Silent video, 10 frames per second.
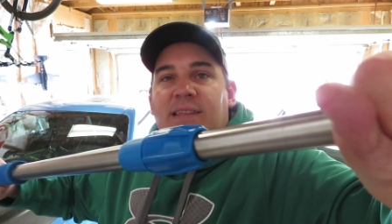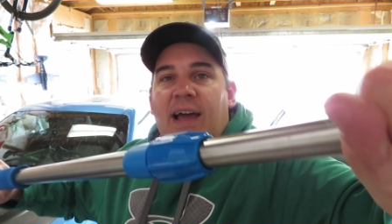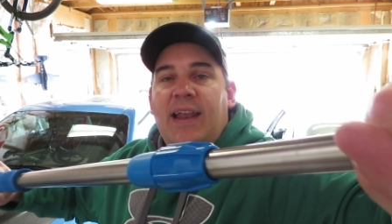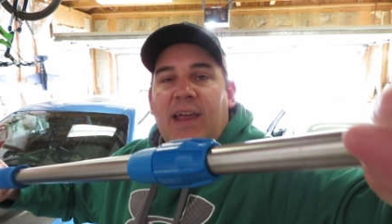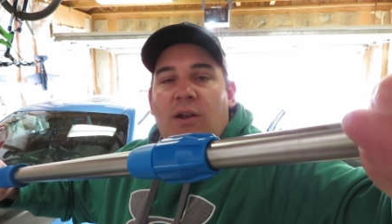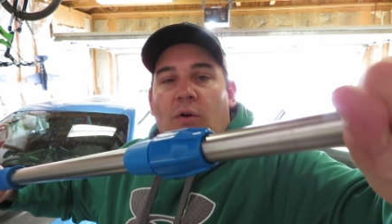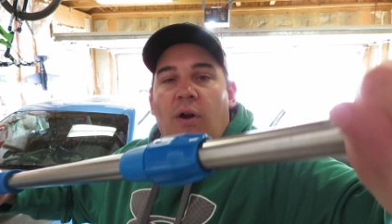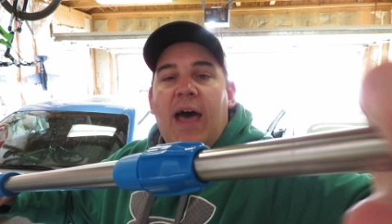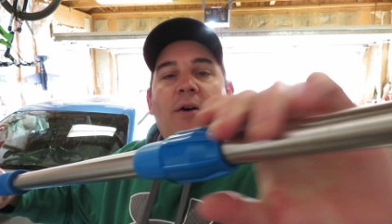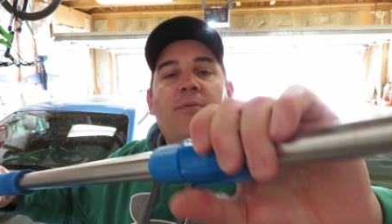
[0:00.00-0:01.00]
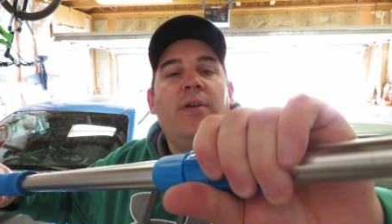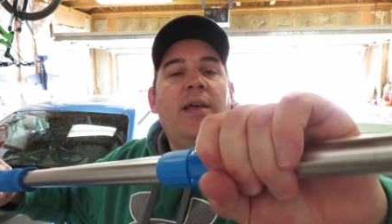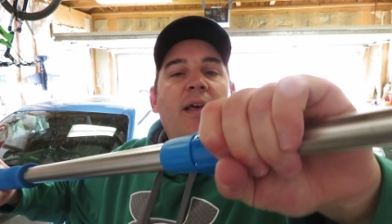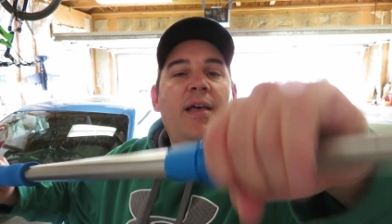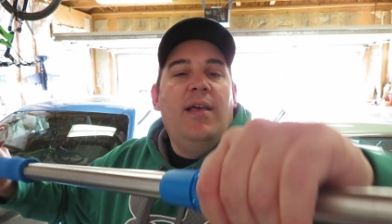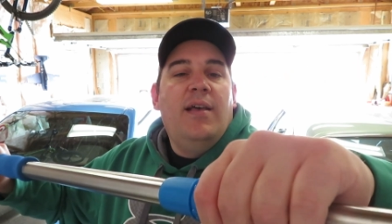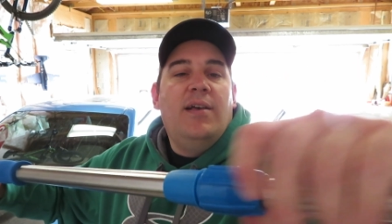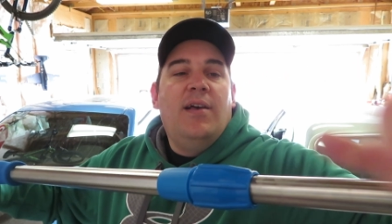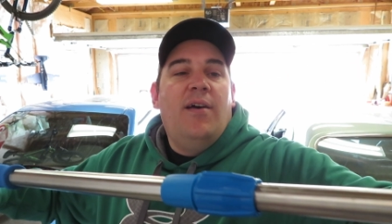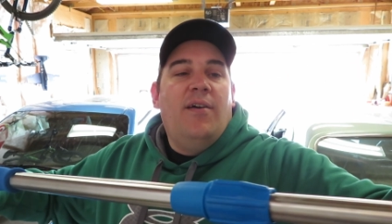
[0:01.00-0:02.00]
slide in or out.
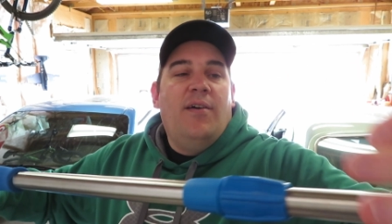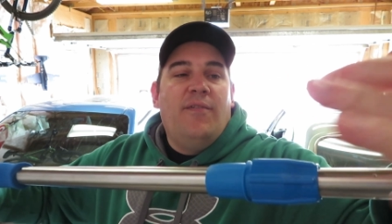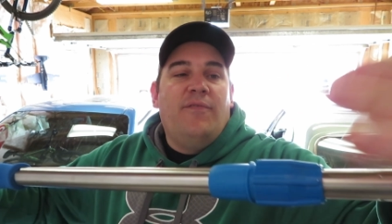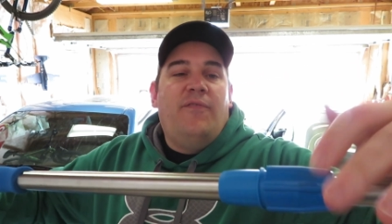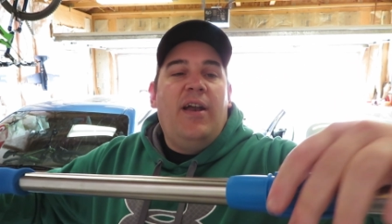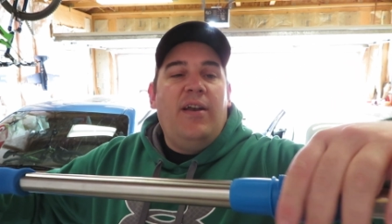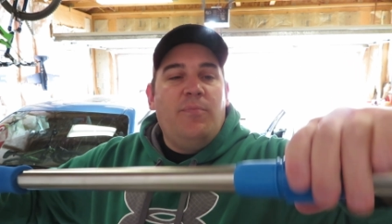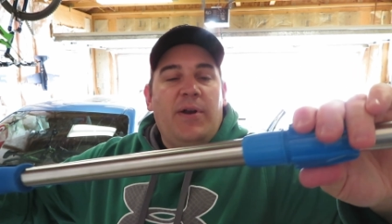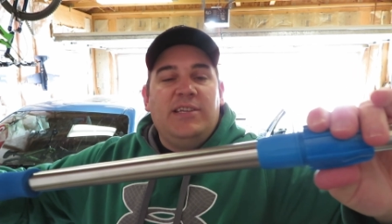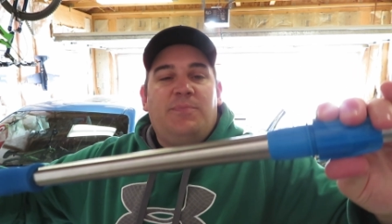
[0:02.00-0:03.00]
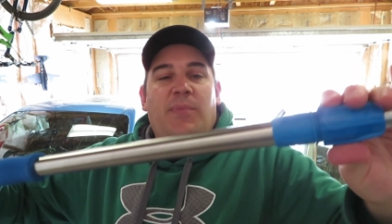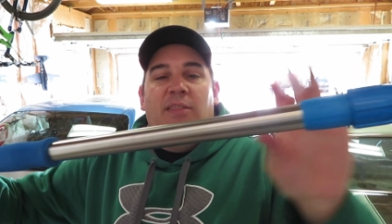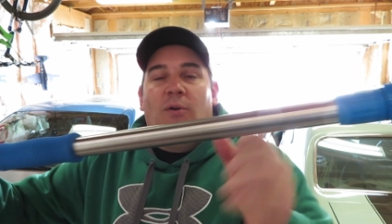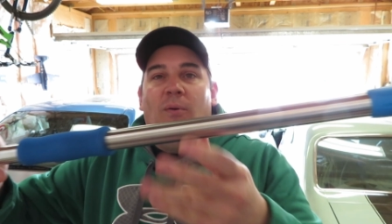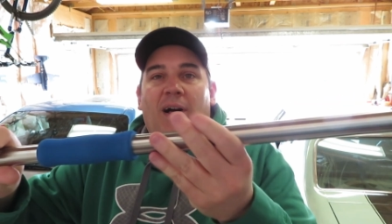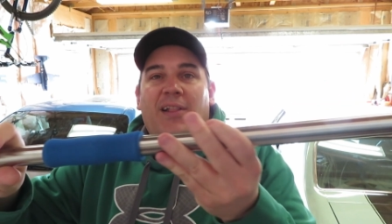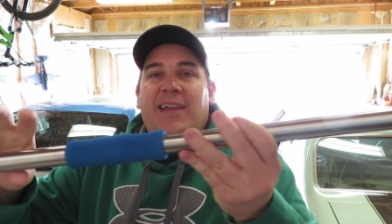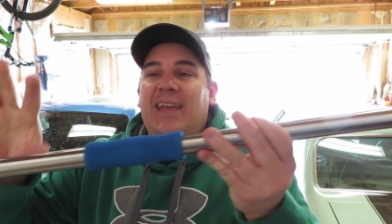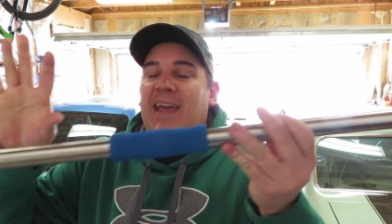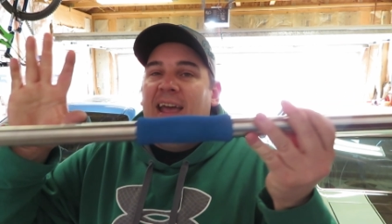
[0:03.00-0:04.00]
Very impressed by the
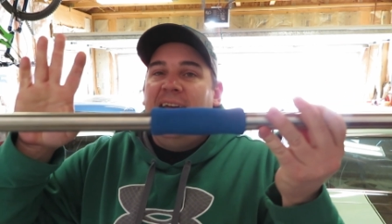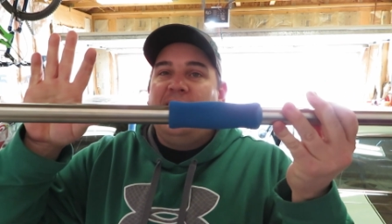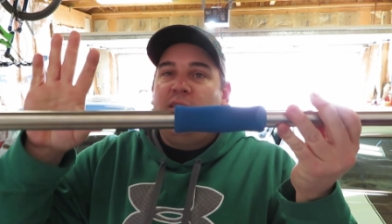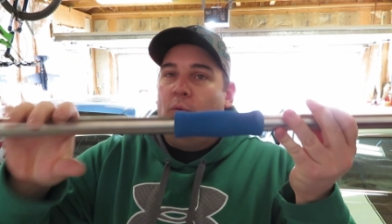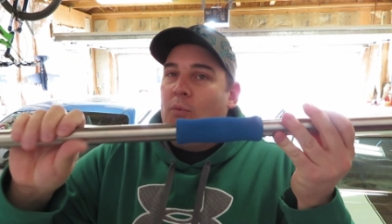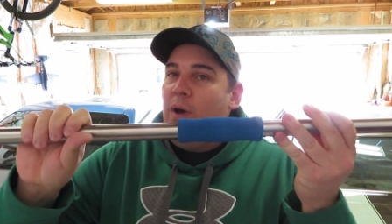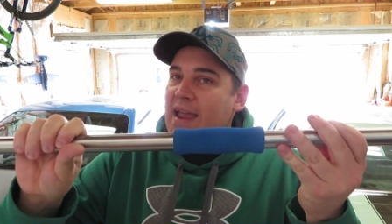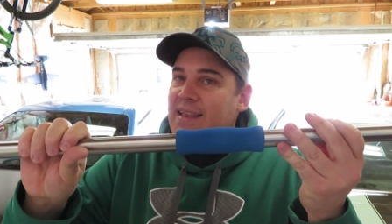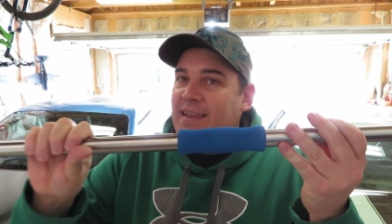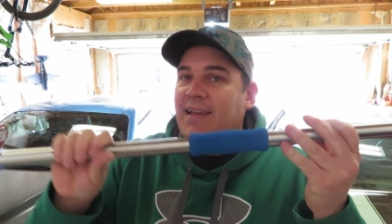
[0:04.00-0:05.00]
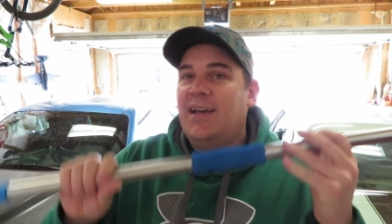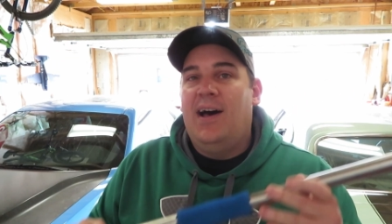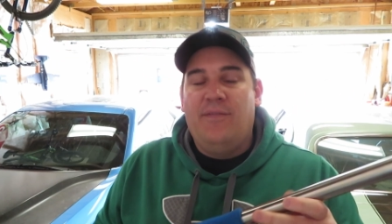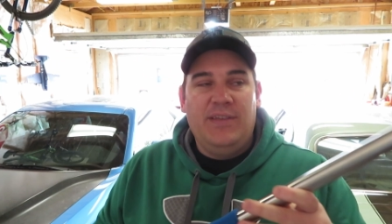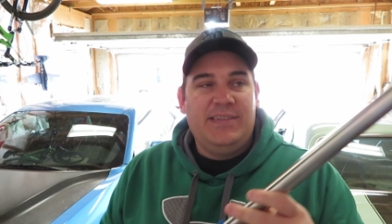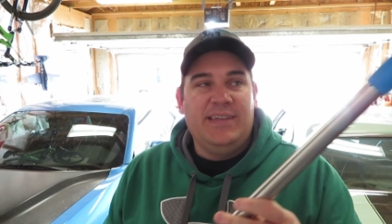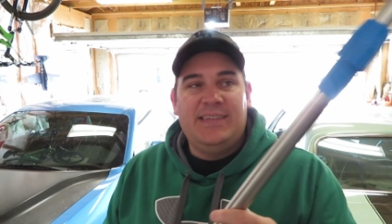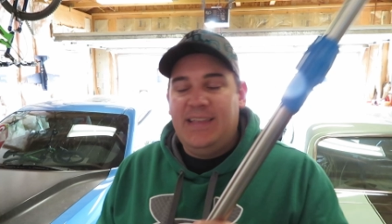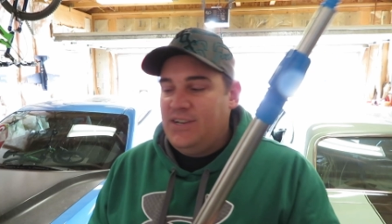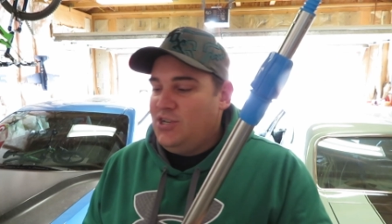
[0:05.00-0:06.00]
quality and the weight of this
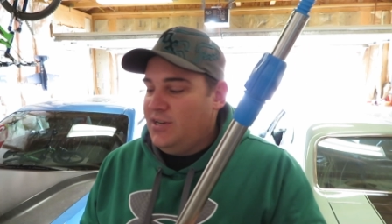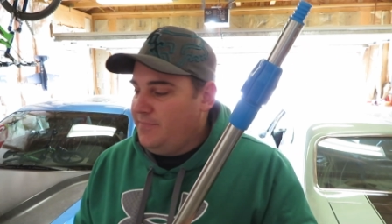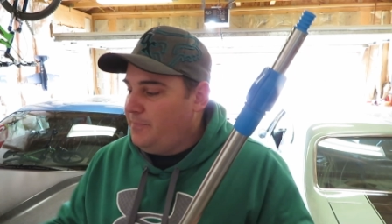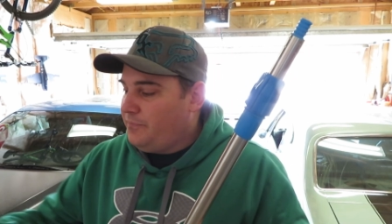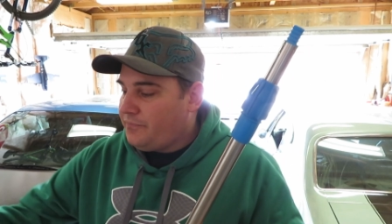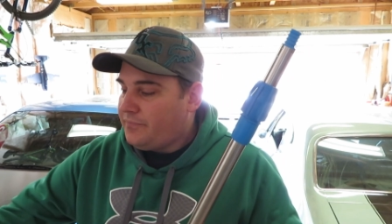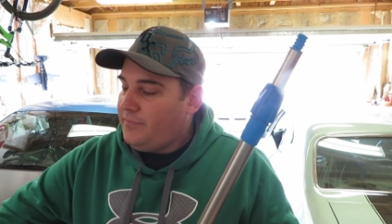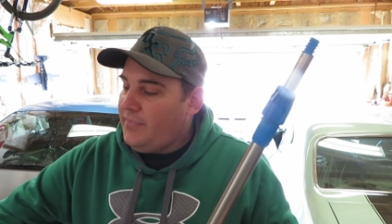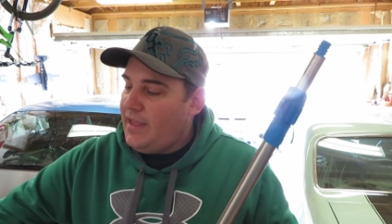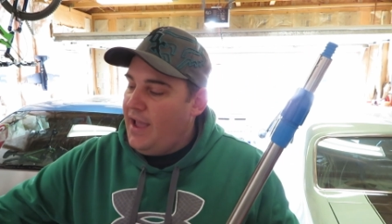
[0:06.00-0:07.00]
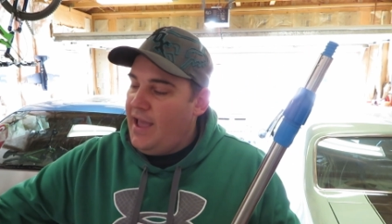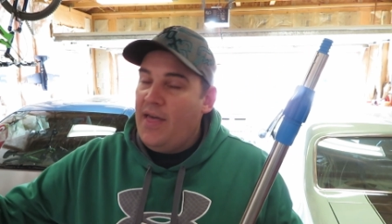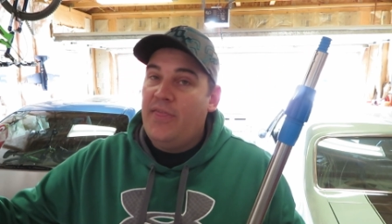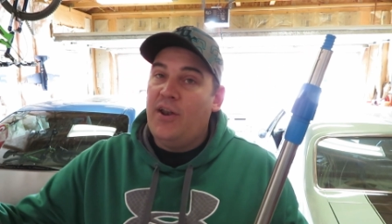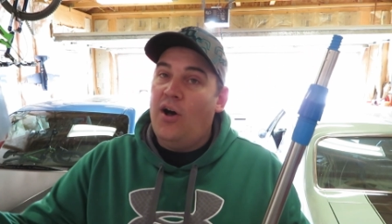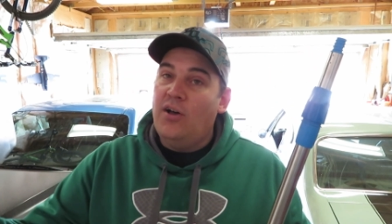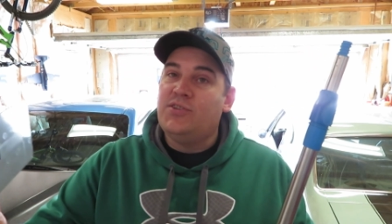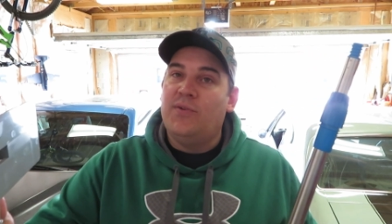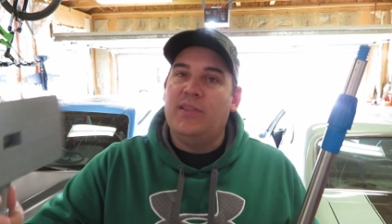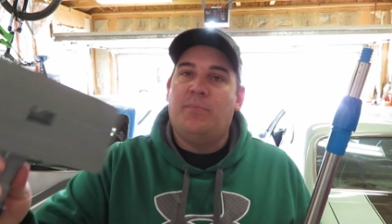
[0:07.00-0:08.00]
extension. Then
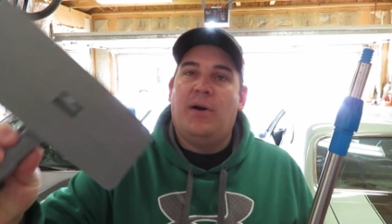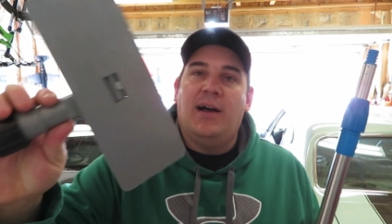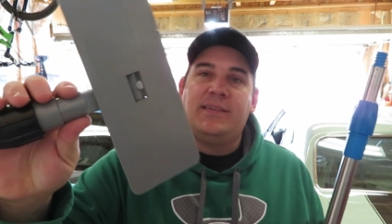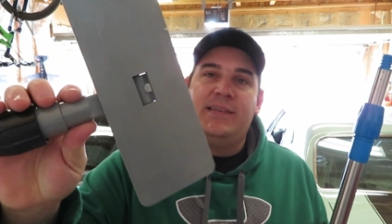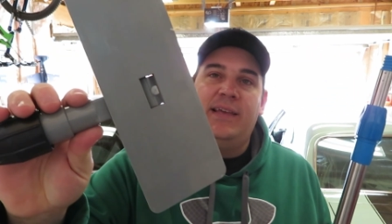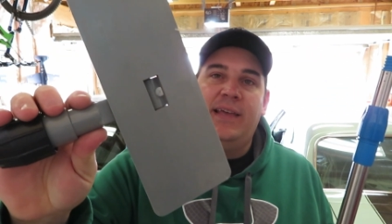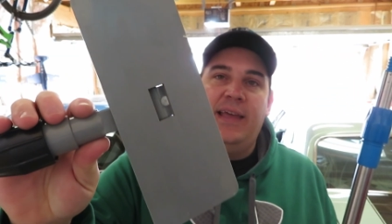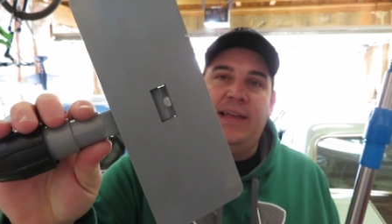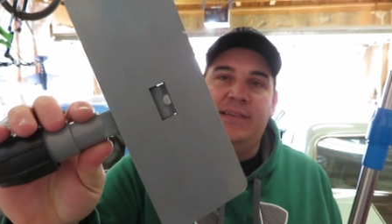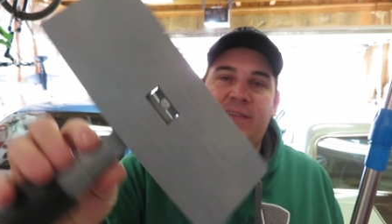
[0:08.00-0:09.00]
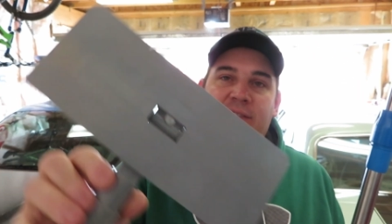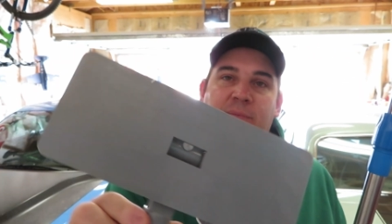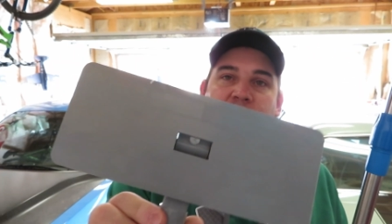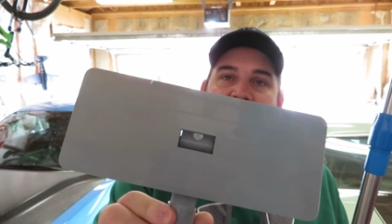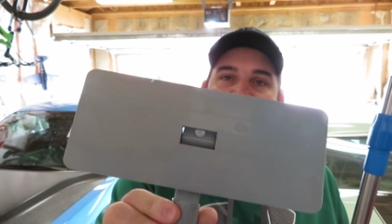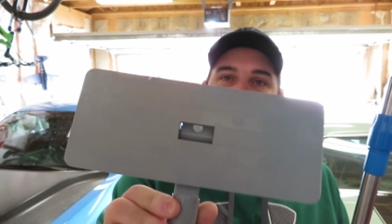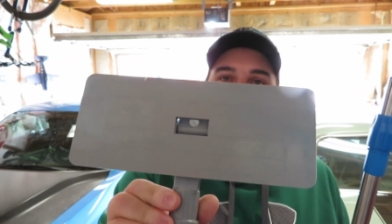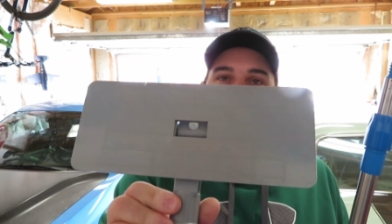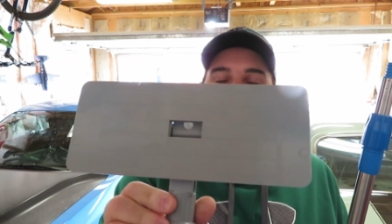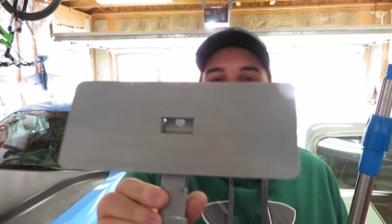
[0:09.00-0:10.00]
also in the box is the piece
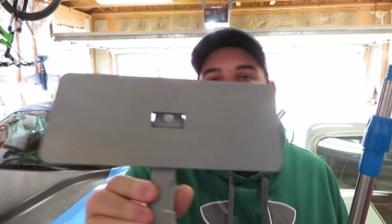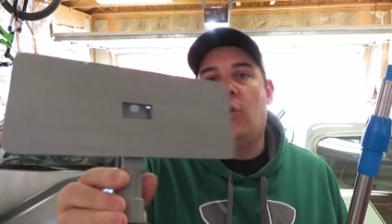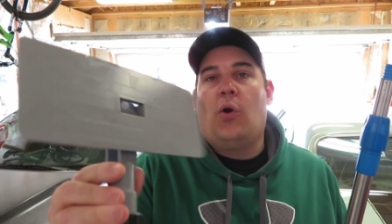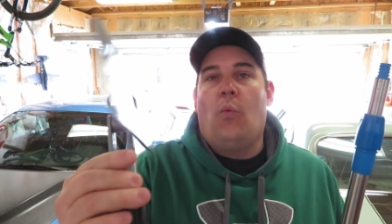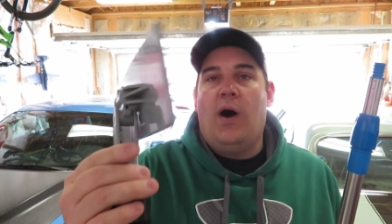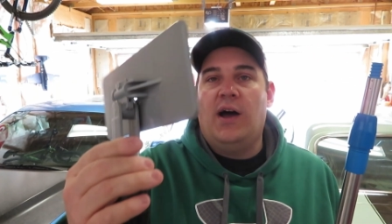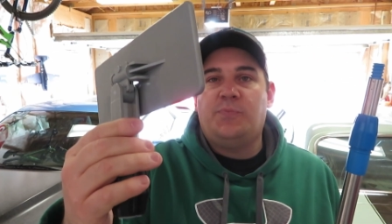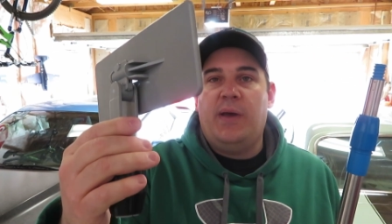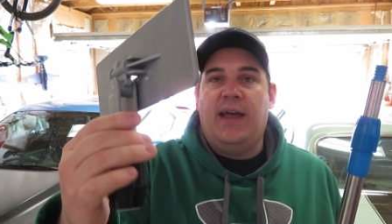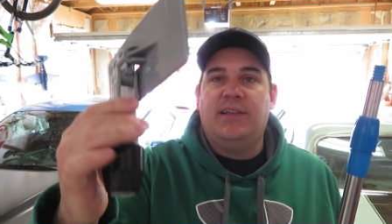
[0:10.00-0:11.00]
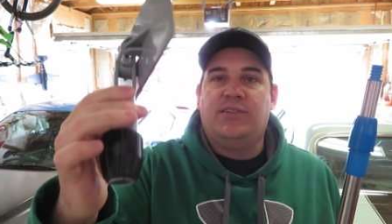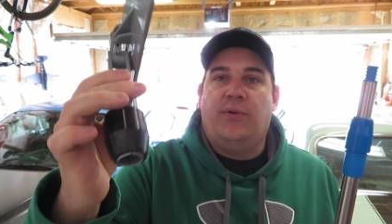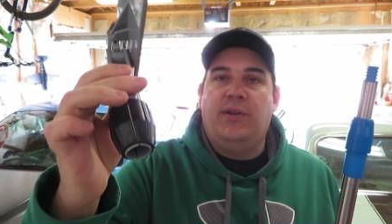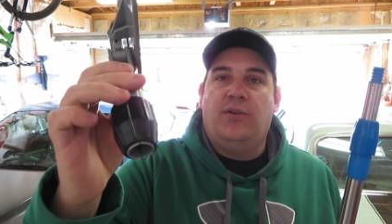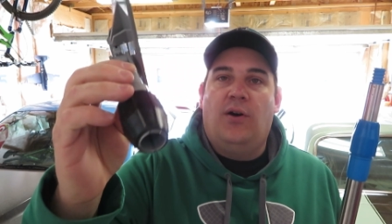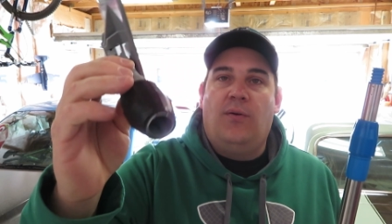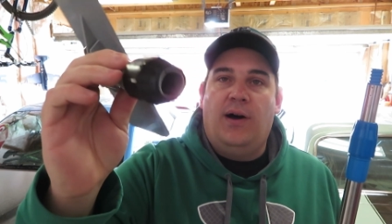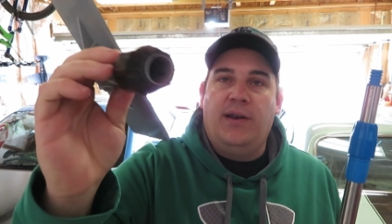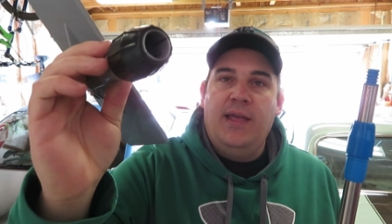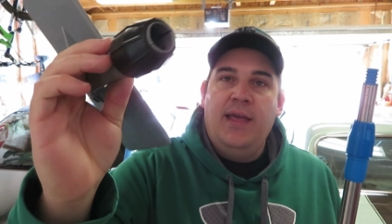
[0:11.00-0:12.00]
that your wash pad is going to go
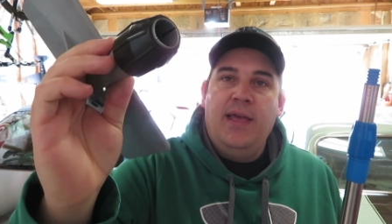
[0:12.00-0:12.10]
on,